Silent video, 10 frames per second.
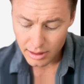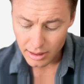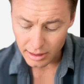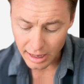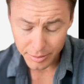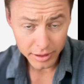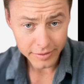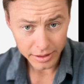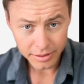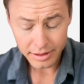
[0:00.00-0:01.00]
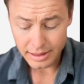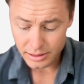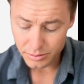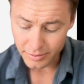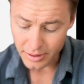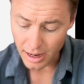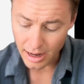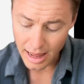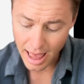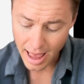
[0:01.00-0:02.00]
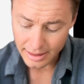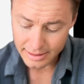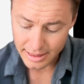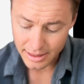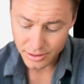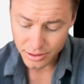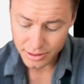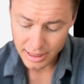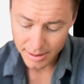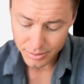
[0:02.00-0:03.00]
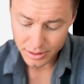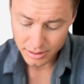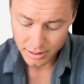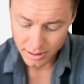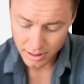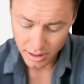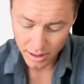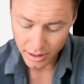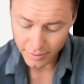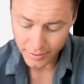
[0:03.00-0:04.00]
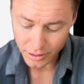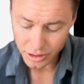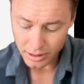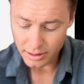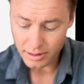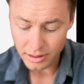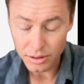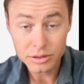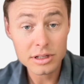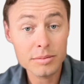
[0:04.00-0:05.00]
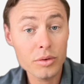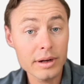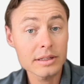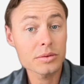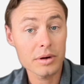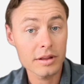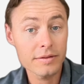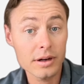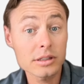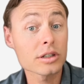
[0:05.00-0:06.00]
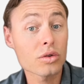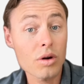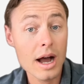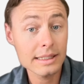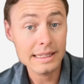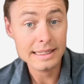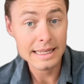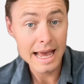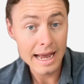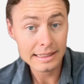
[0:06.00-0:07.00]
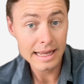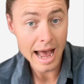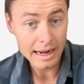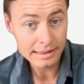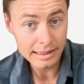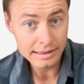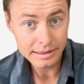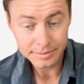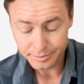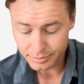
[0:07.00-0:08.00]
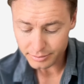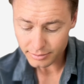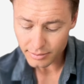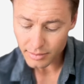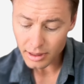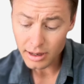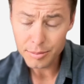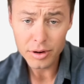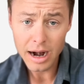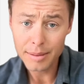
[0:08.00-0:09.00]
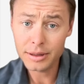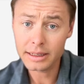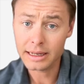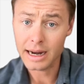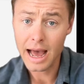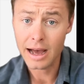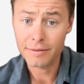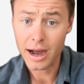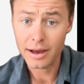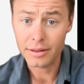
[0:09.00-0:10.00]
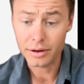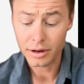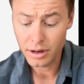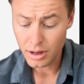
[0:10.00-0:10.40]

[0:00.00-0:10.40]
A couple of other things, we've got x-intercepts on our function. Those are the points where the function crosses the x-axis. A parabola can have either